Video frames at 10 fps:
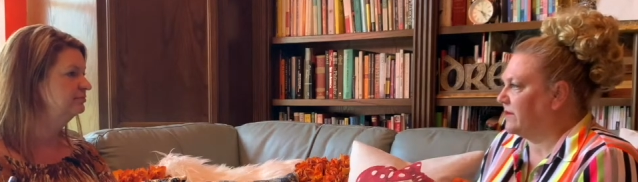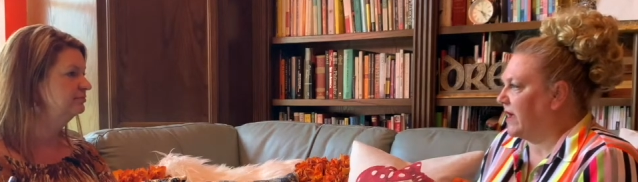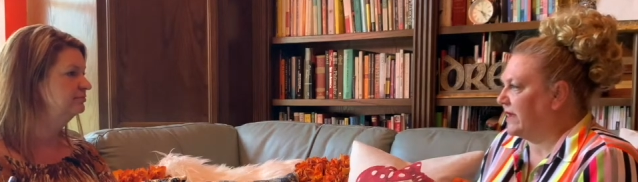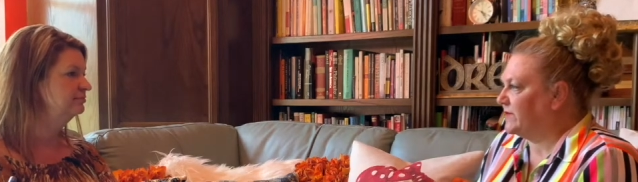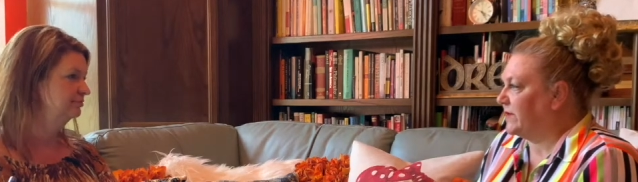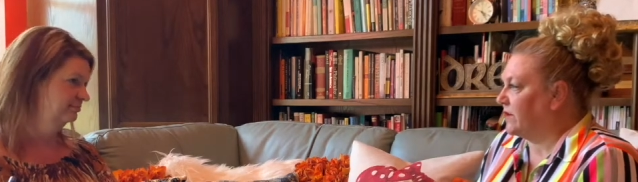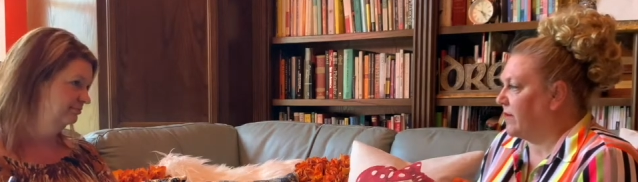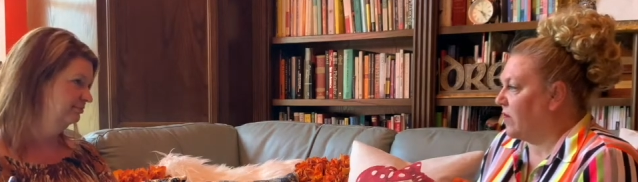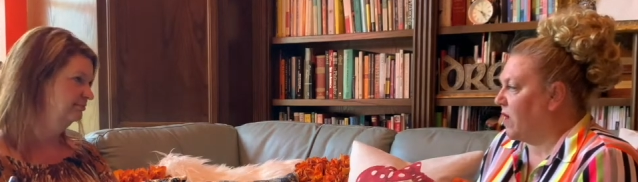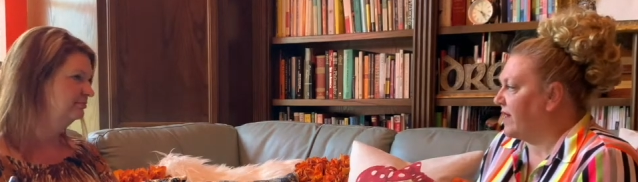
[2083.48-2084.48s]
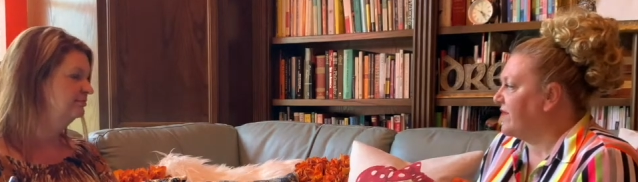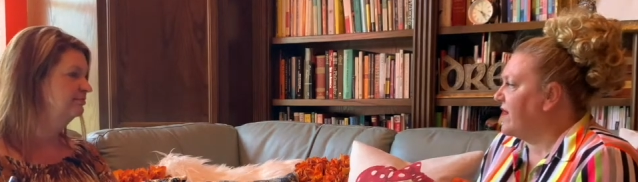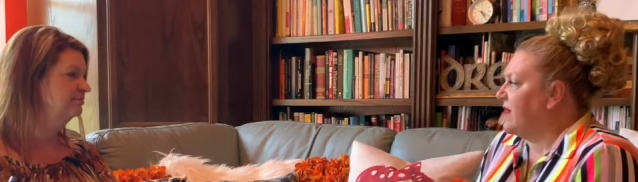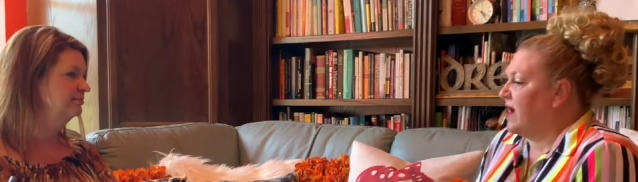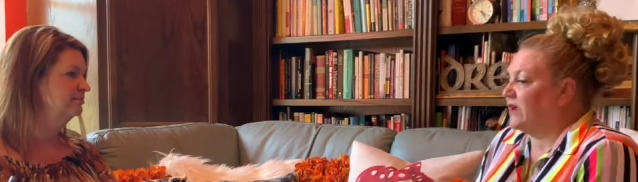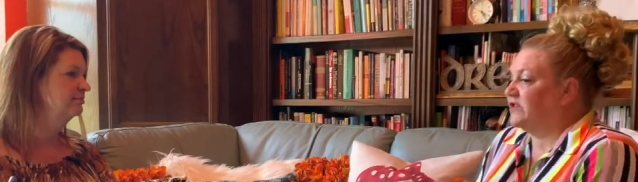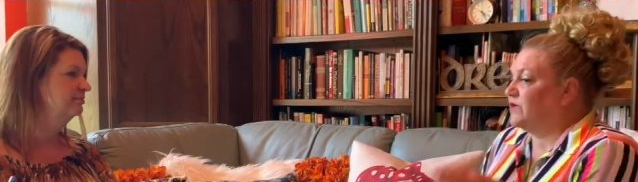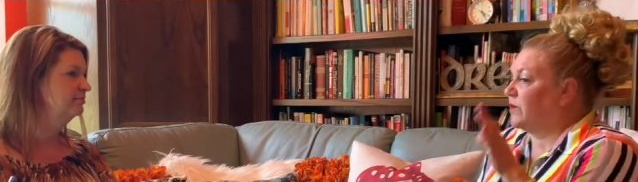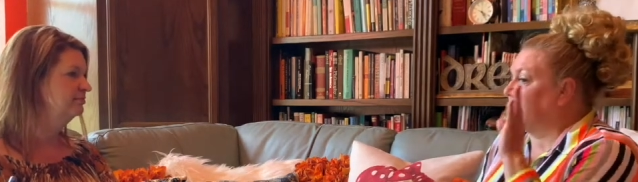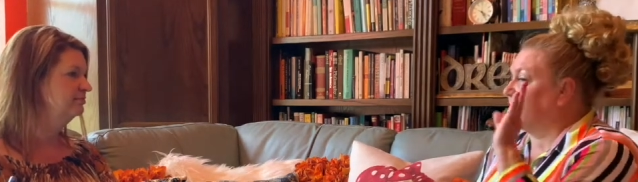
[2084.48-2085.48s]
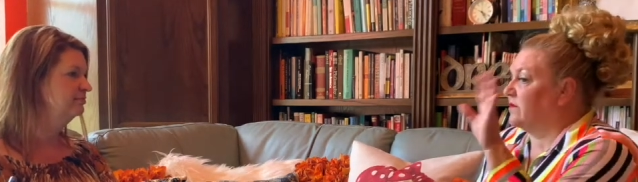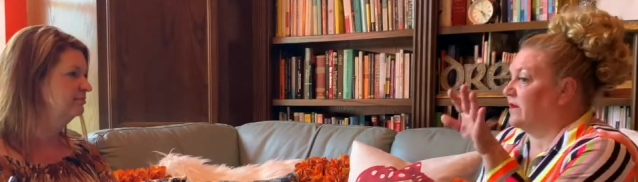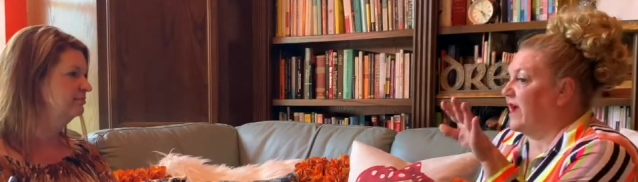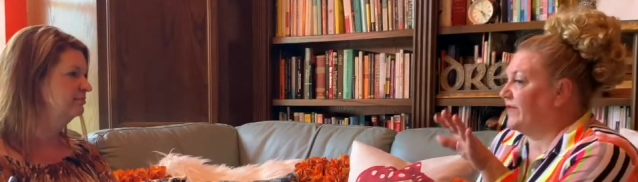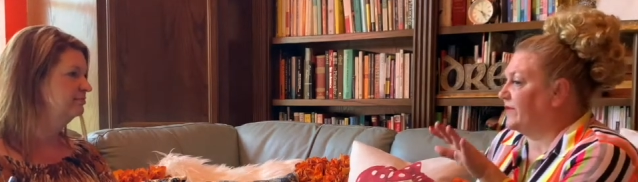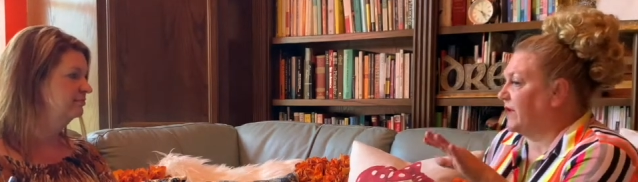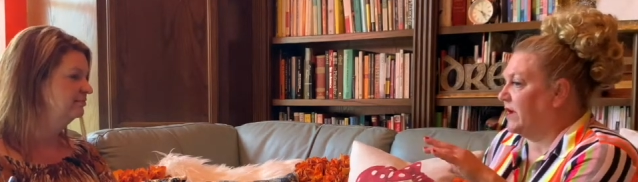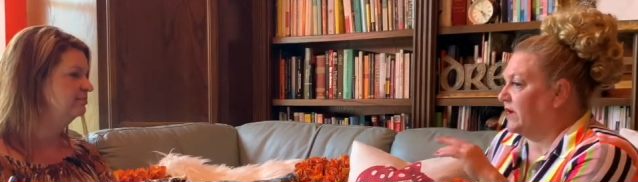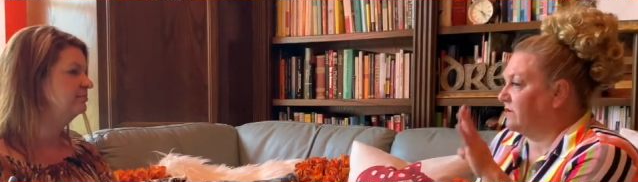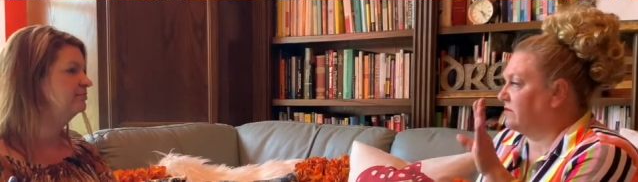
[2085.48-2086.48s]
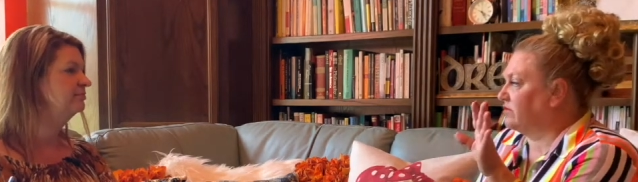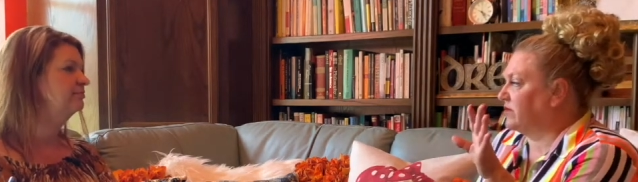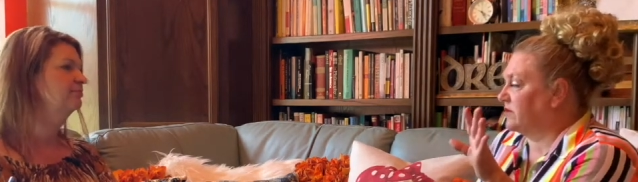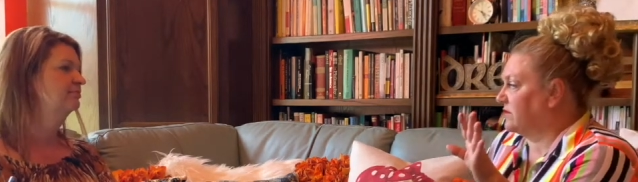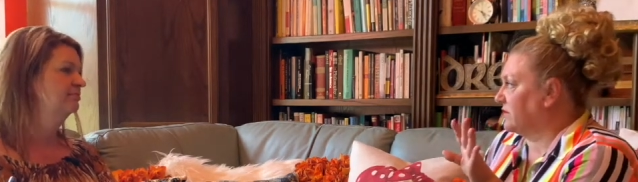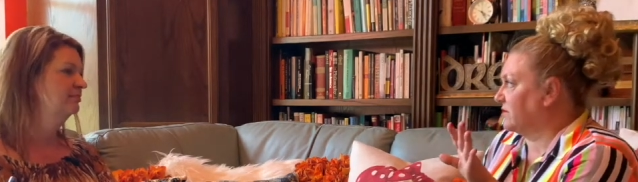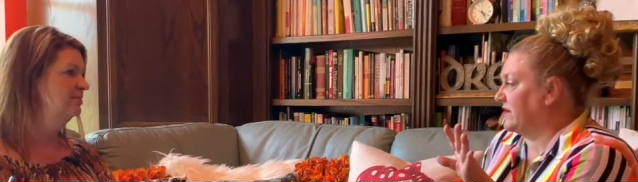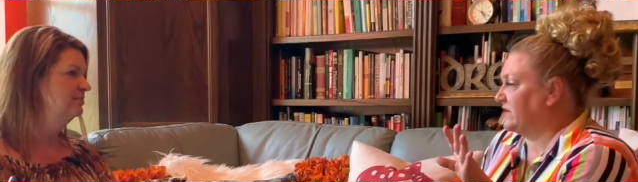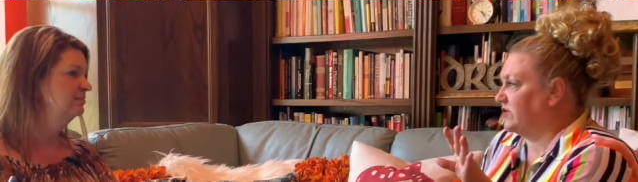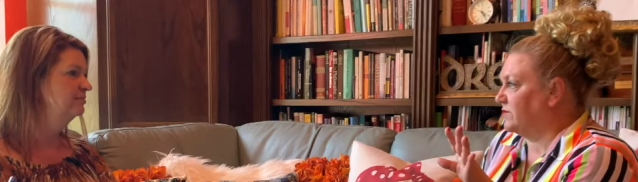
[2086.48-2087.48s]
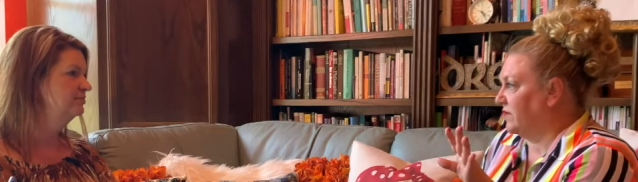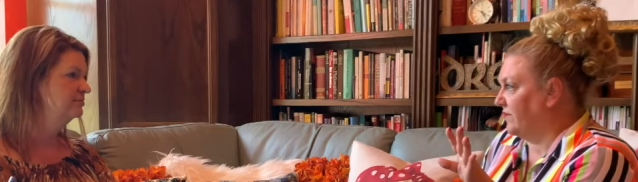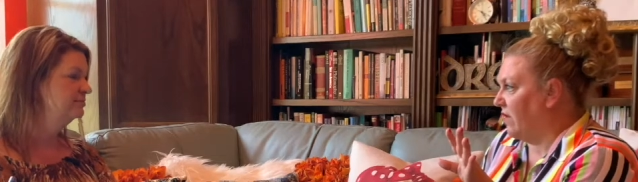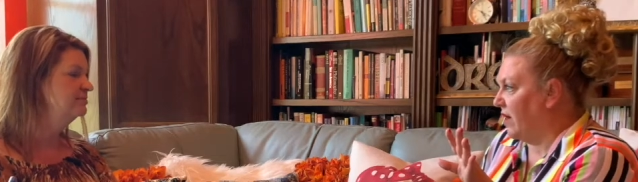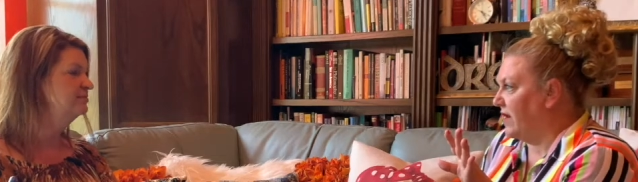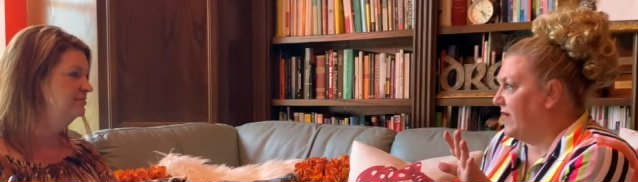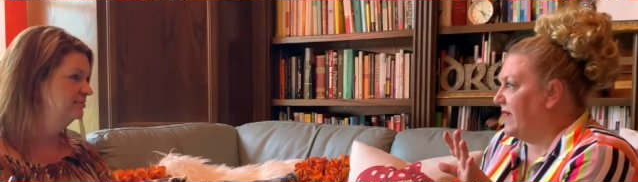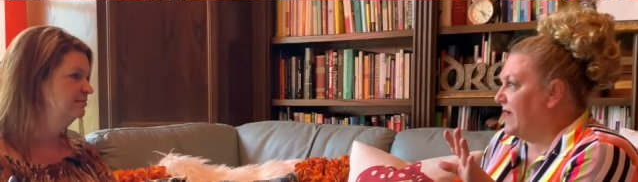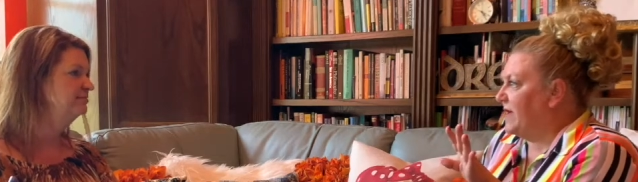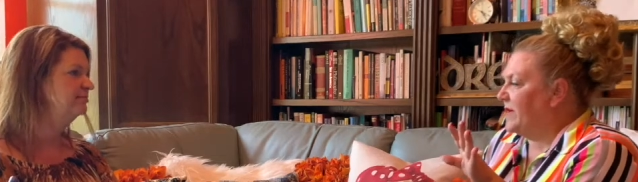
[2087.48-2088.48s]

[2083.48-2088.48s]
Speaker 1: my husband or my wife. I just want to have a drink and let's just move on. Mm-hmm.